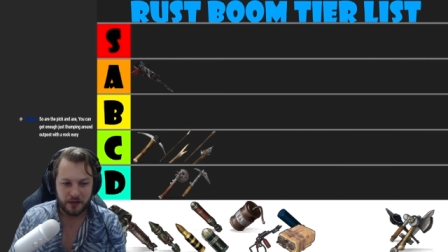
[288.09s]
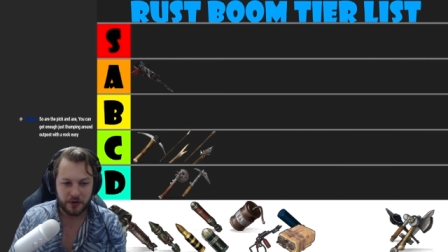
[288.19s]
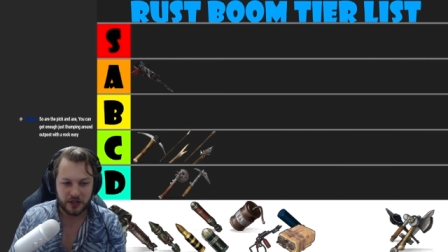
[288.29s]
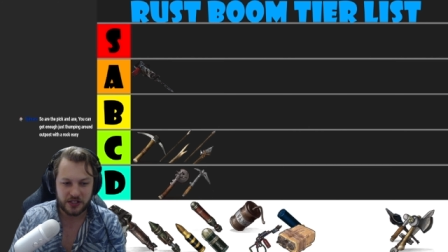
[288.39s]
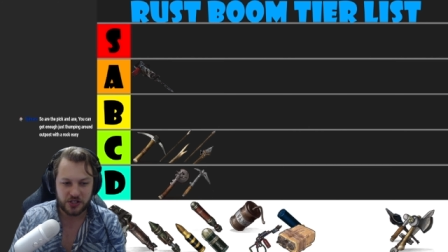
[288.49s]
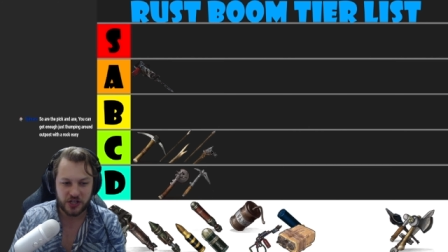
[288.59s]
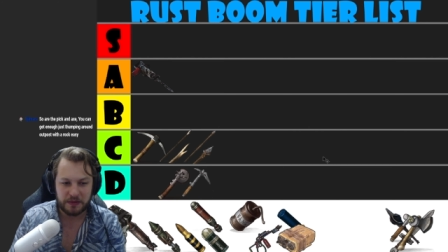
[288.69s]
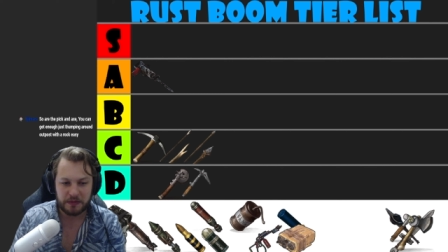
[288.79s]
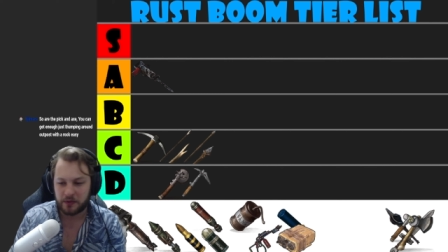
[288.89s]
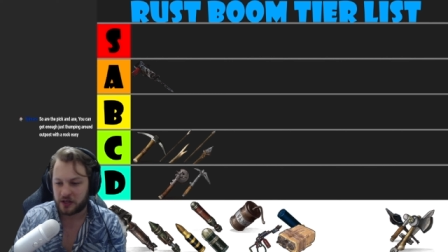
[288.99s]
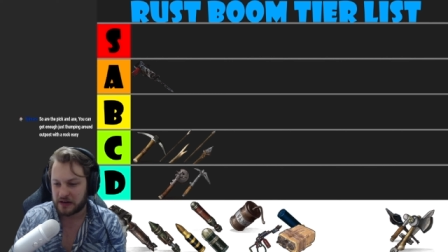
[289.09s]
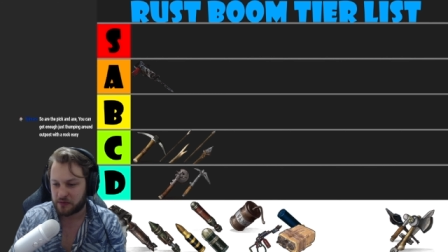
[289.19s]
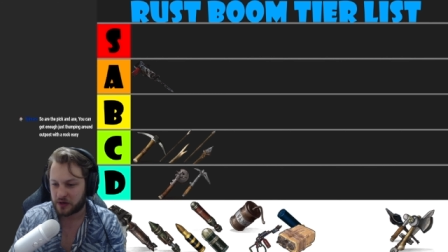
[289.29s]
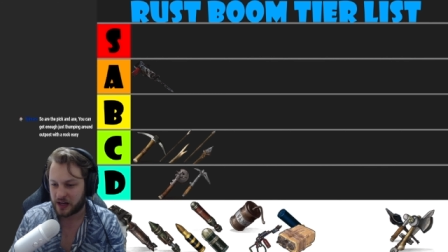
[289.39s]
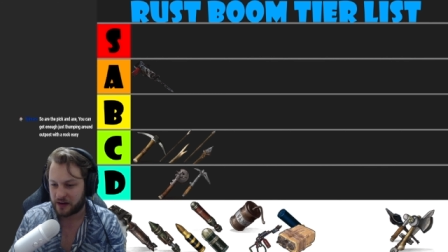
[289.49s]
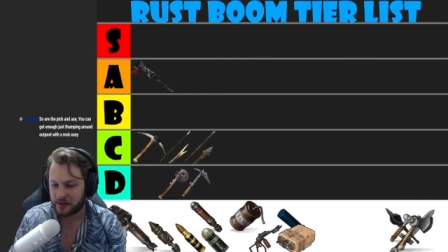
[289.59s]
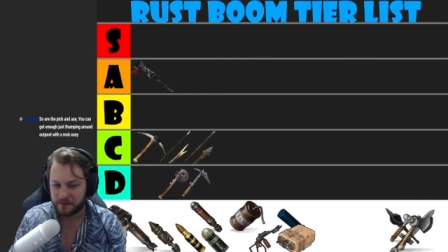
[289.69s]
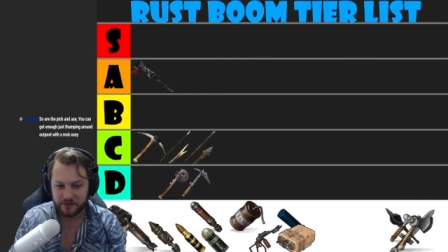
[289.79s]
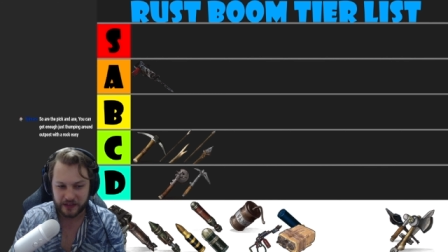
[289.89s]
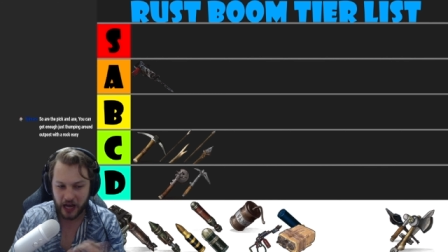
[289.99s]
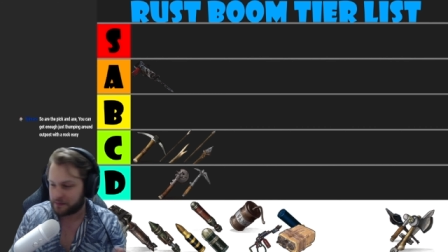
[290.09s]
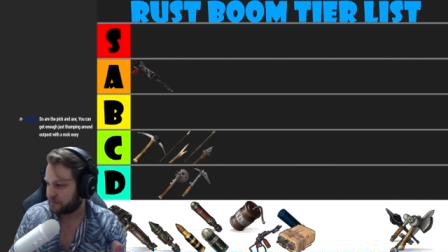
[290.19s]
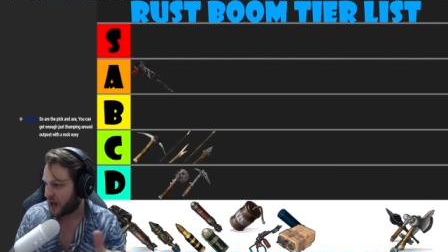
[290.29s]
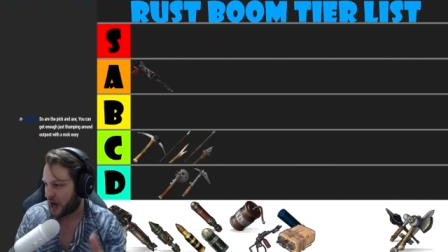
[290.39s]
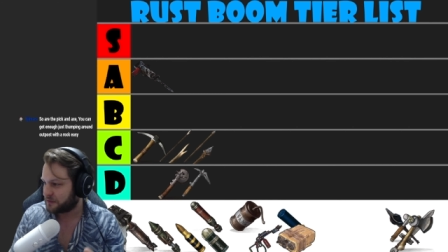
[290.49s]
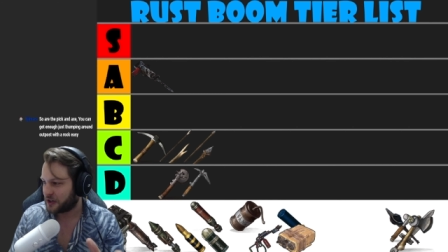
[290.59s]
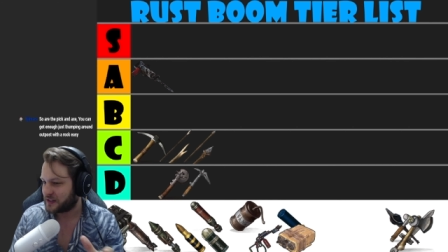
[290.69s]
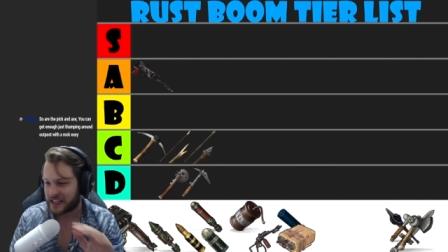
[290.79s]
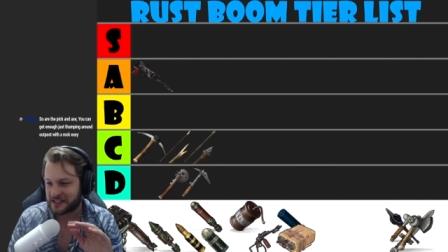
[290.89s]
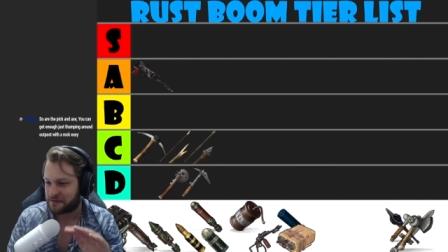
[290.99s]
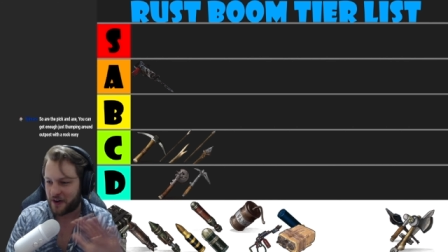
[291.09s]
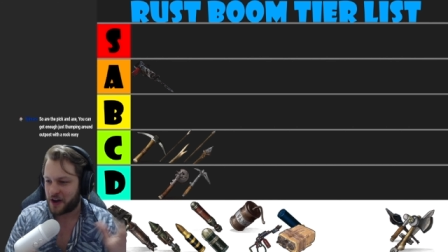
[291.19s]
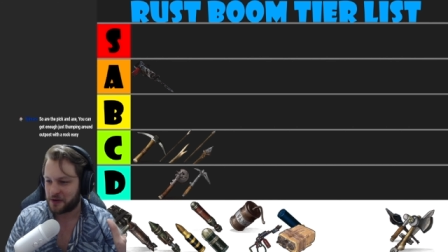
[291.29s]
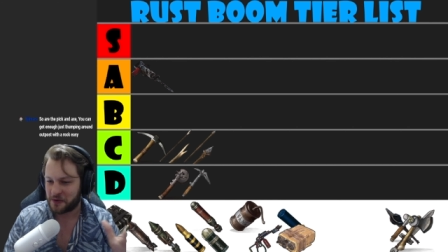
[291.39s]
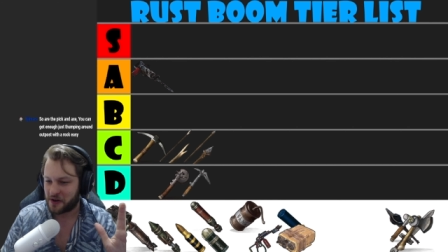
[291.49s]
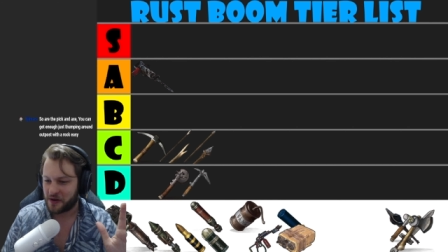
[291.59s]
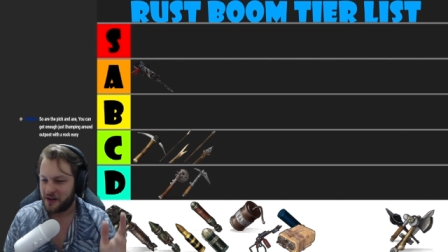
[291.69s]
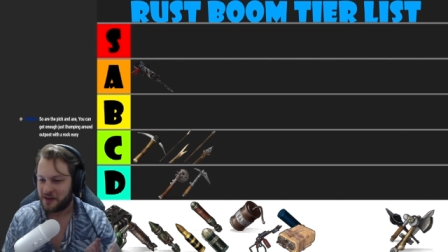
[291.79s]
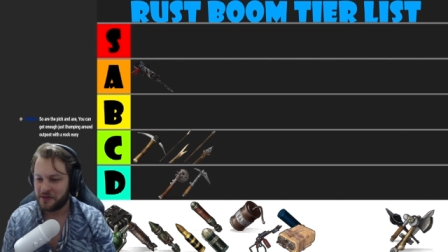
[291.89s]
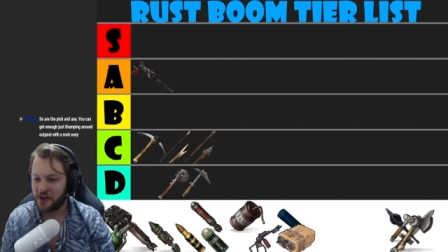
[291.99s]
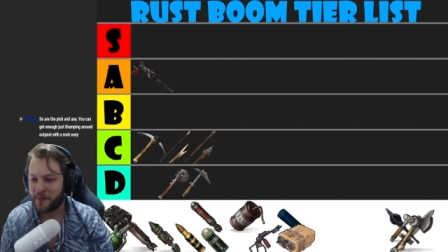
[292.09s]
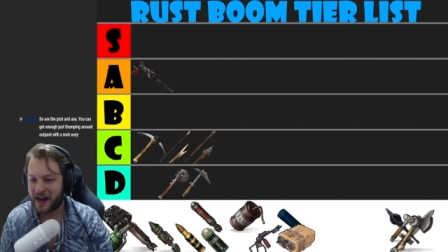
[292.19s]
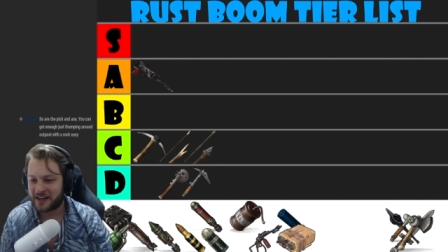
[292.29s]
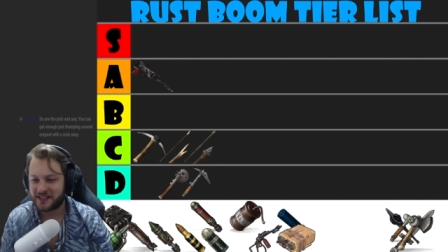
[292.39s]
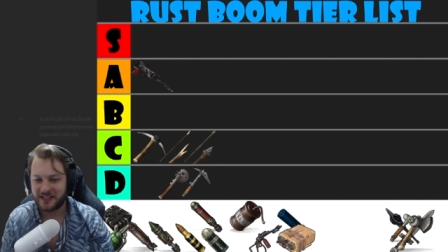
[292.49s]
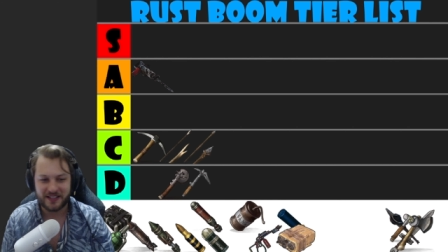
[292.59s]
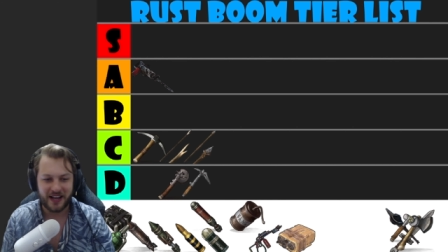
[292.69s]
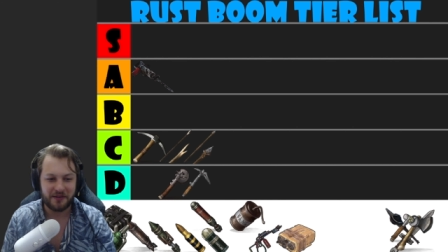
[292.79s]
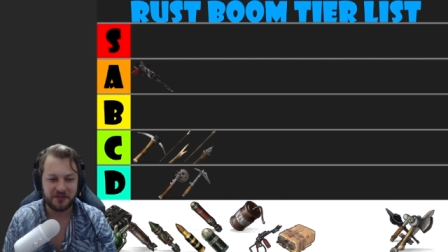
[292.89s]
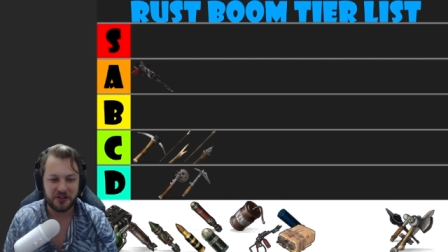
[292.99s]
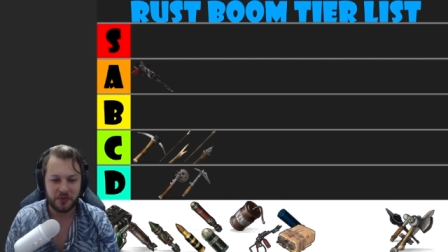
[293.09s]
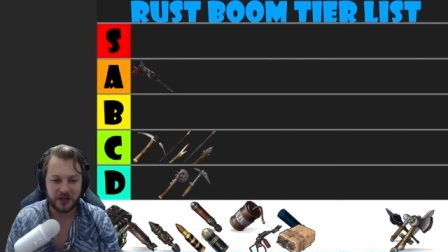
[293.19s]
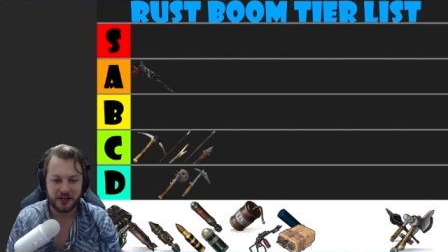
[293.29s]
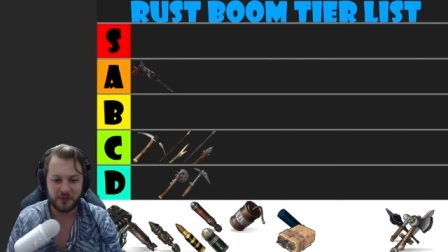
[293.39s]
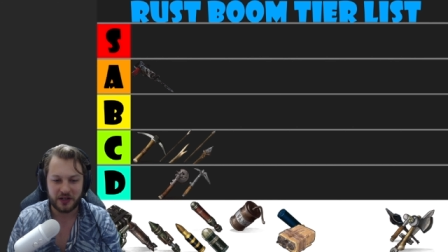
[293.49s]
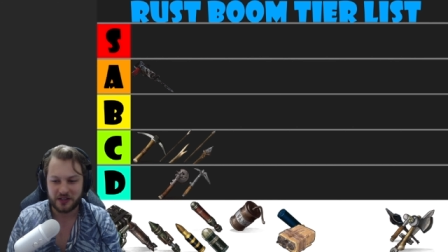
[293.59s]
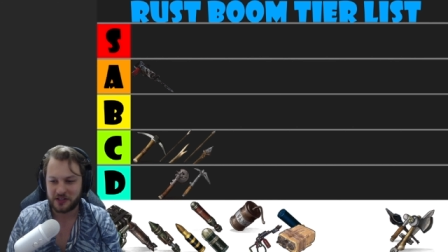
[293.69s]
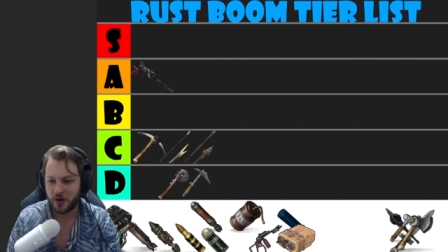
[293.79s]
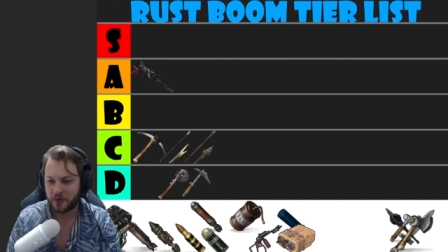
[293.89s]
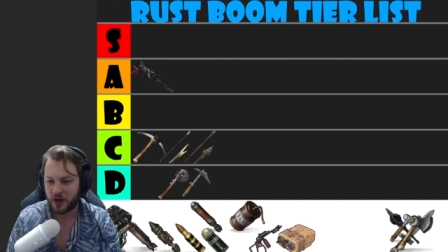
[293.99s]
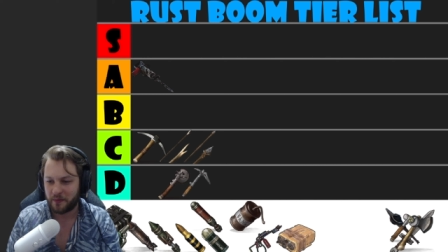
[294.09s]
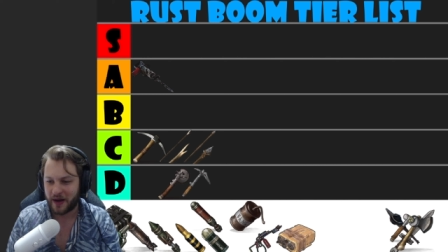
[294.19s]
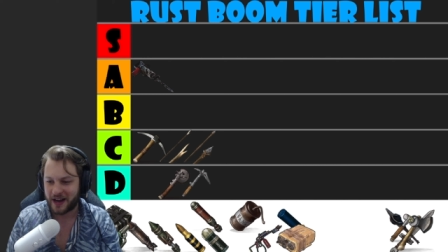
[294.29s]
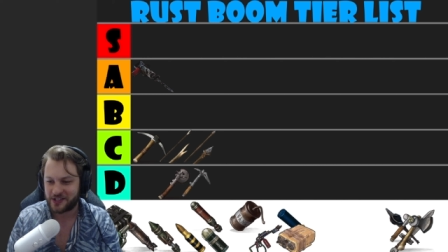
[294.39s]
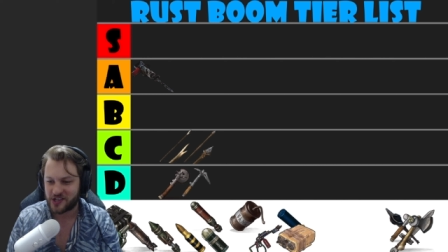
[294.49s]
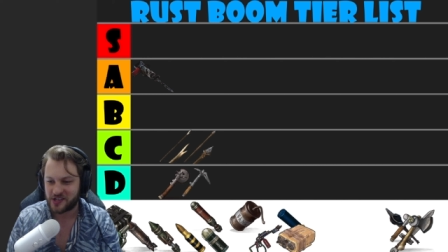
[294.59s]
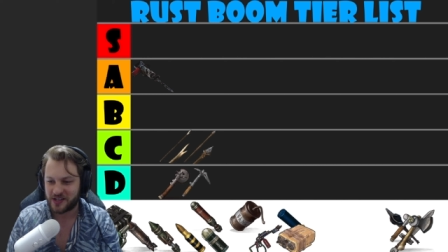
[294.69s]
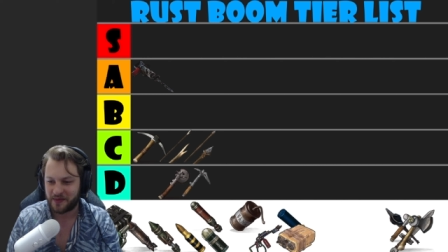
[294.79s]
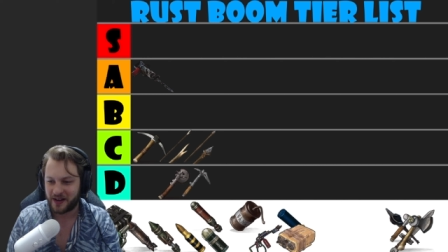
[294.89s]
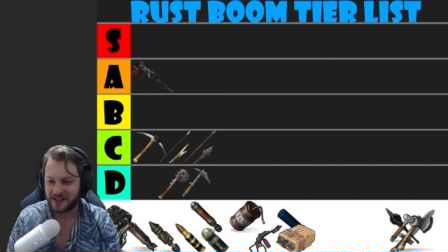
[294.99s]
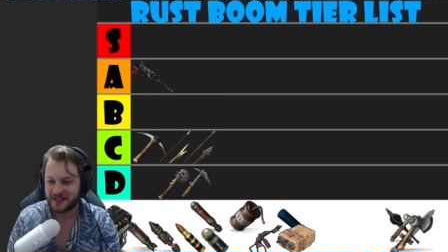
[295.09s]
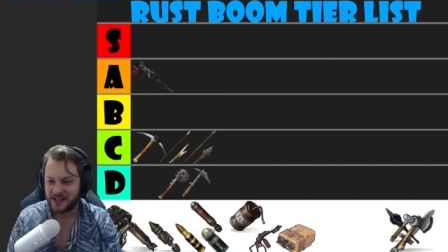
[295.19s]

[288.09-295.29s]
Because it's cheap and because everyone can have it. I'm doing. That's the final. We're not no back C's now. We're gonna stop going back and changing our minds.